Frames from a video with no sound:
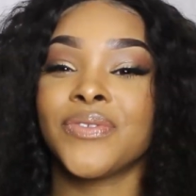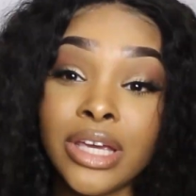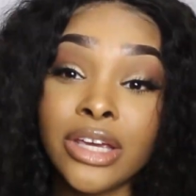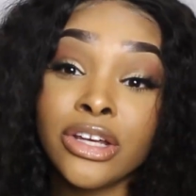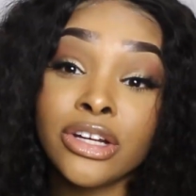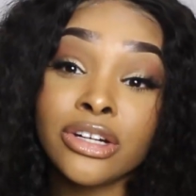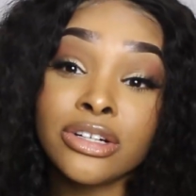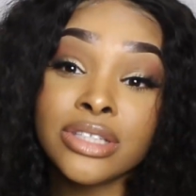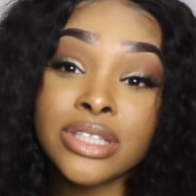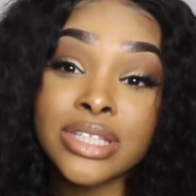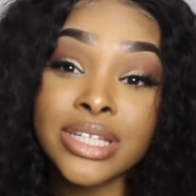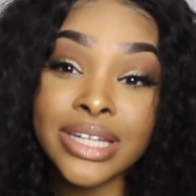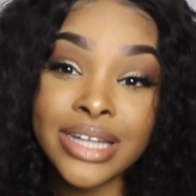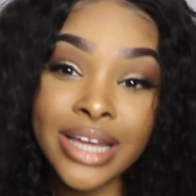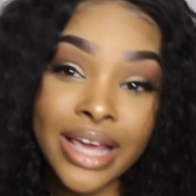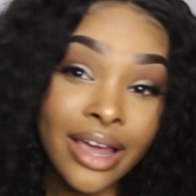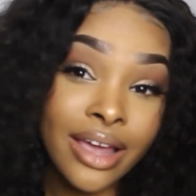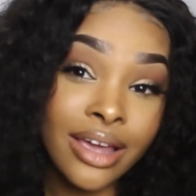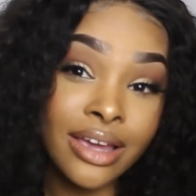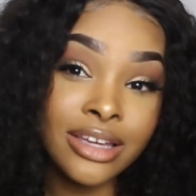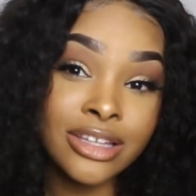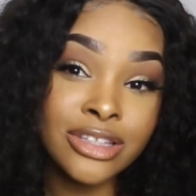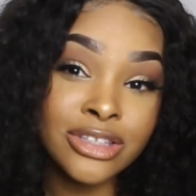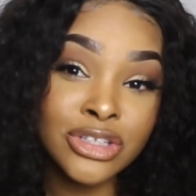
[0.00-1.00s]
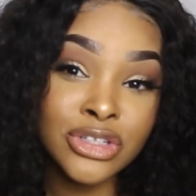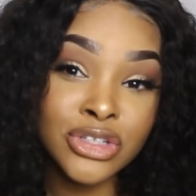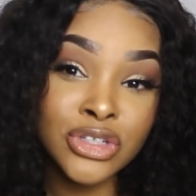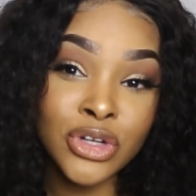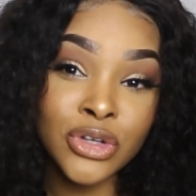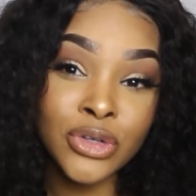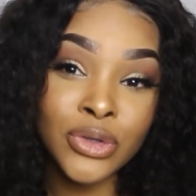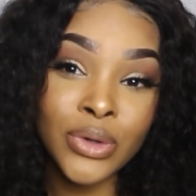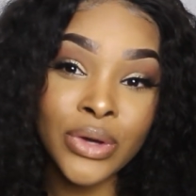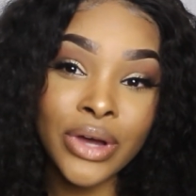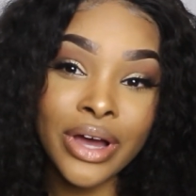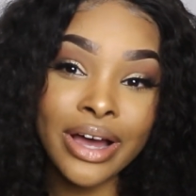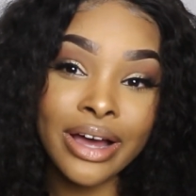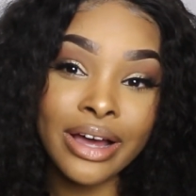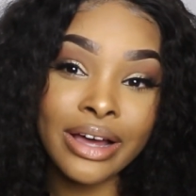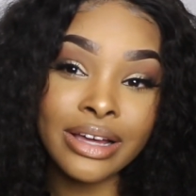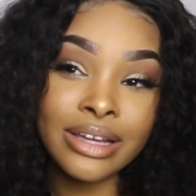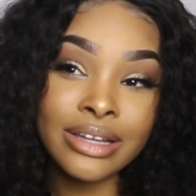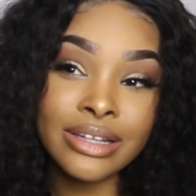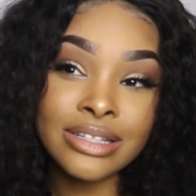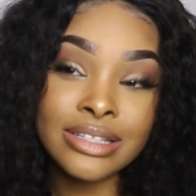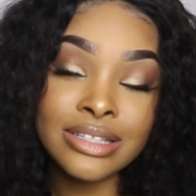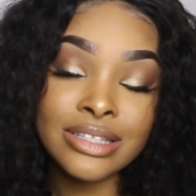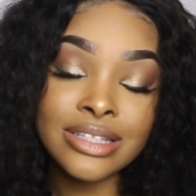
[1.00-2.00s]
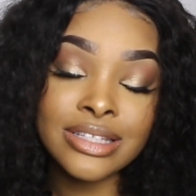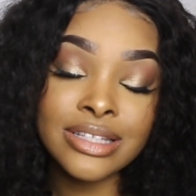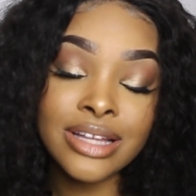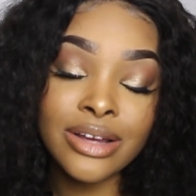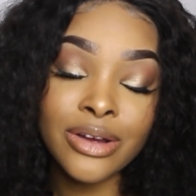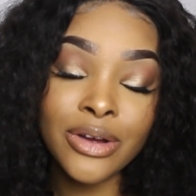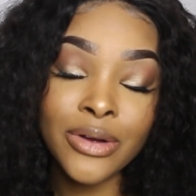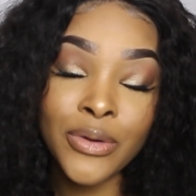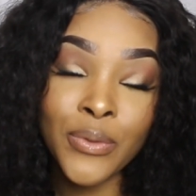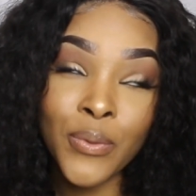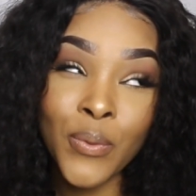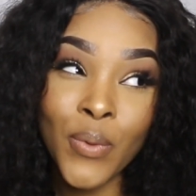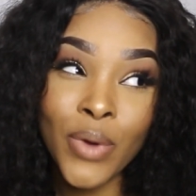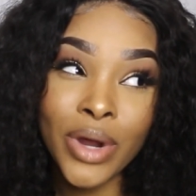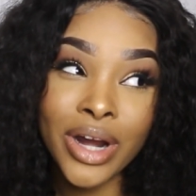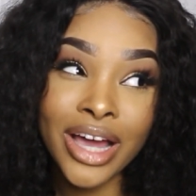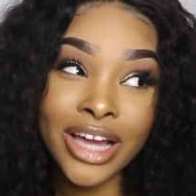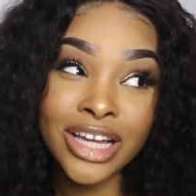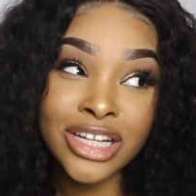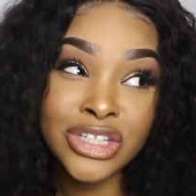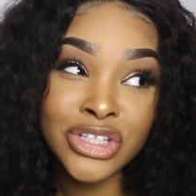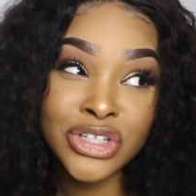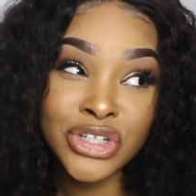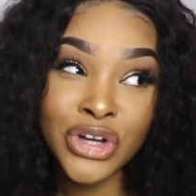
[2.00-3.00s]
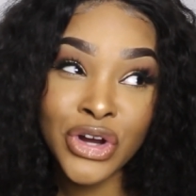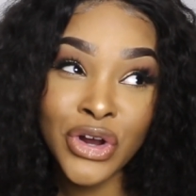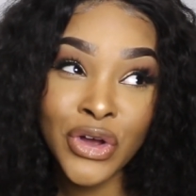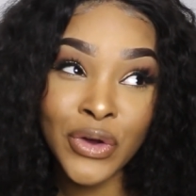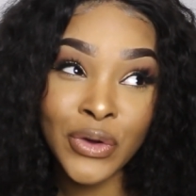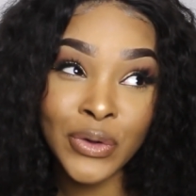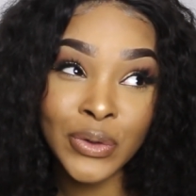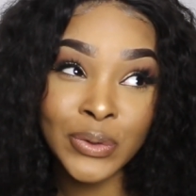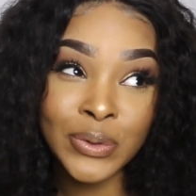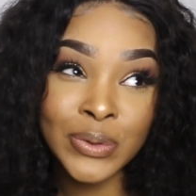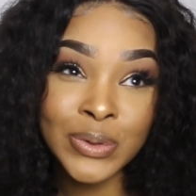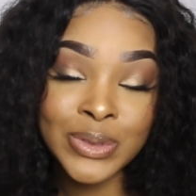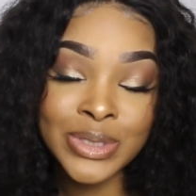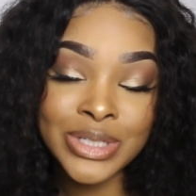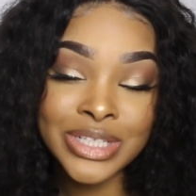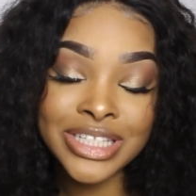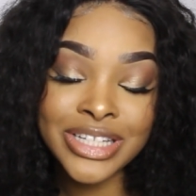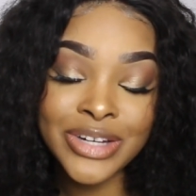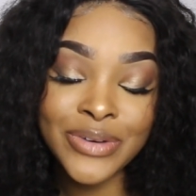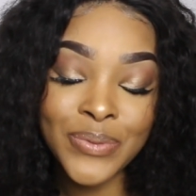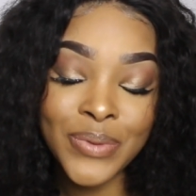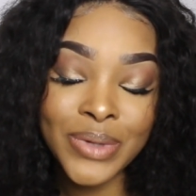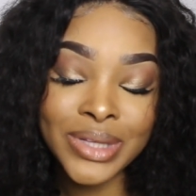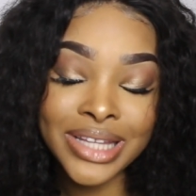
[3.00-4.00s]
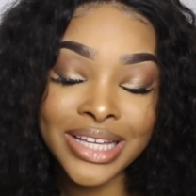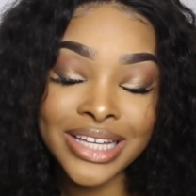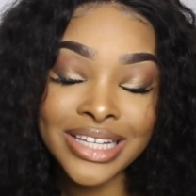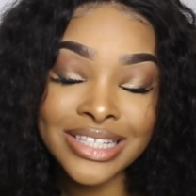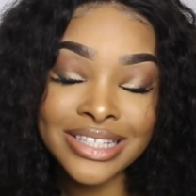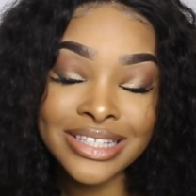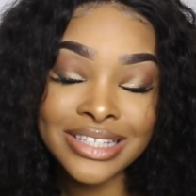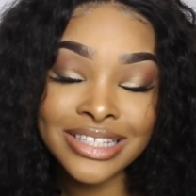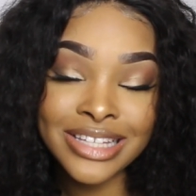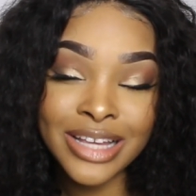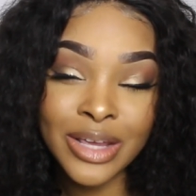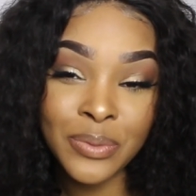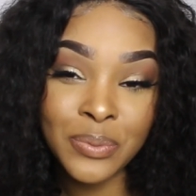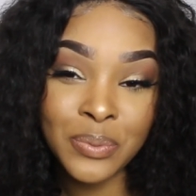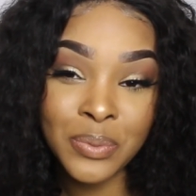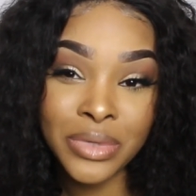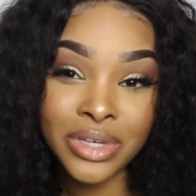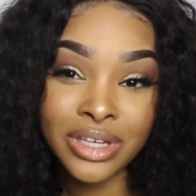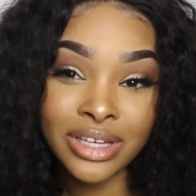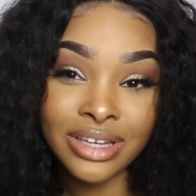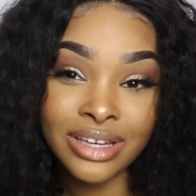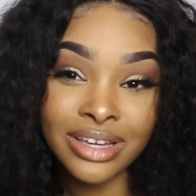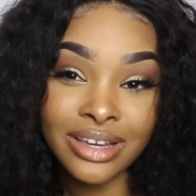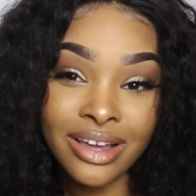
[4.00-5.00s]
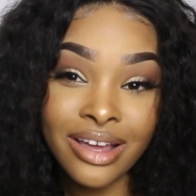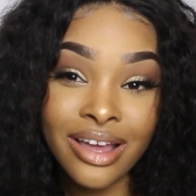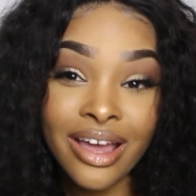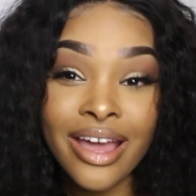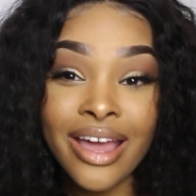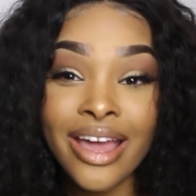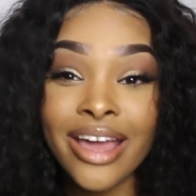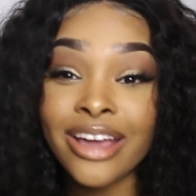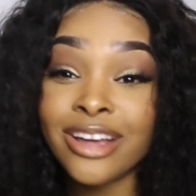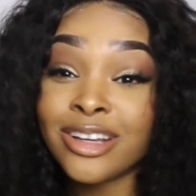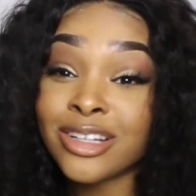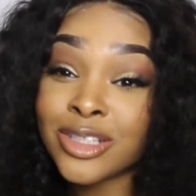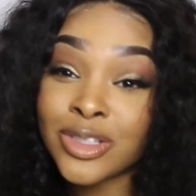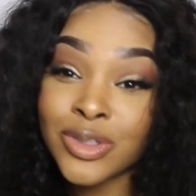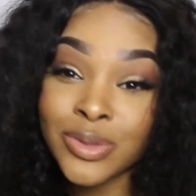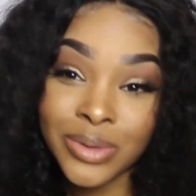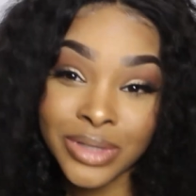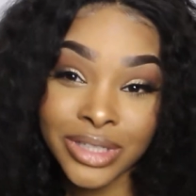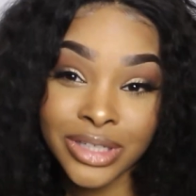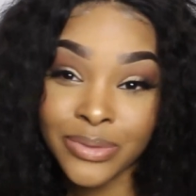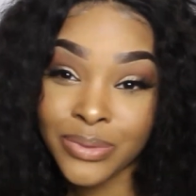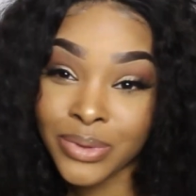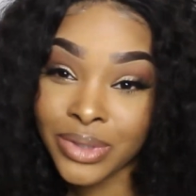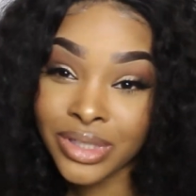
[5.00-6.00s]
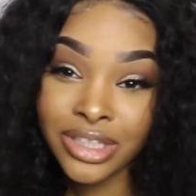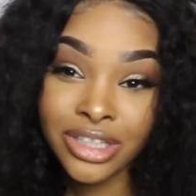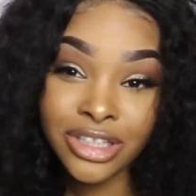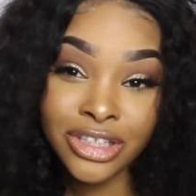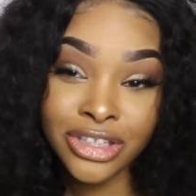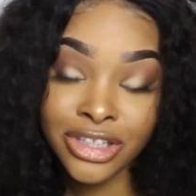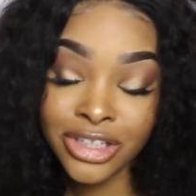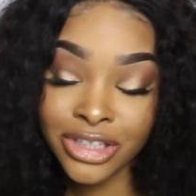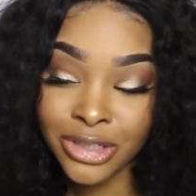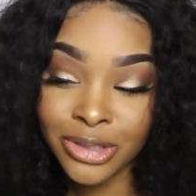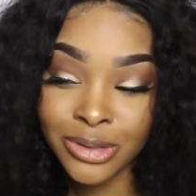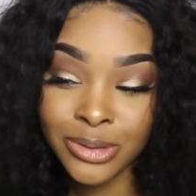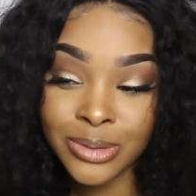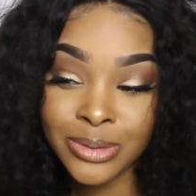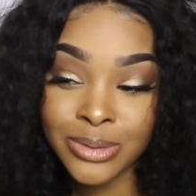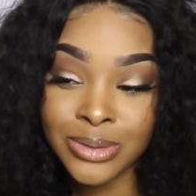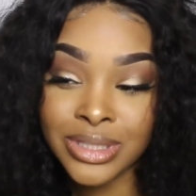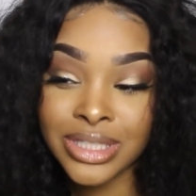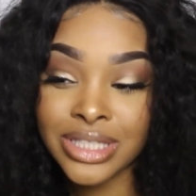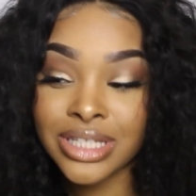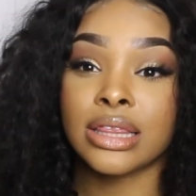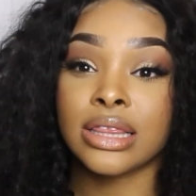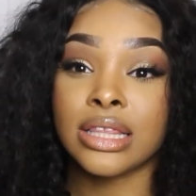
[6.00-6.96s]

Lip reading: Here today to show you guys what I chose and what they sent me. Is really cute.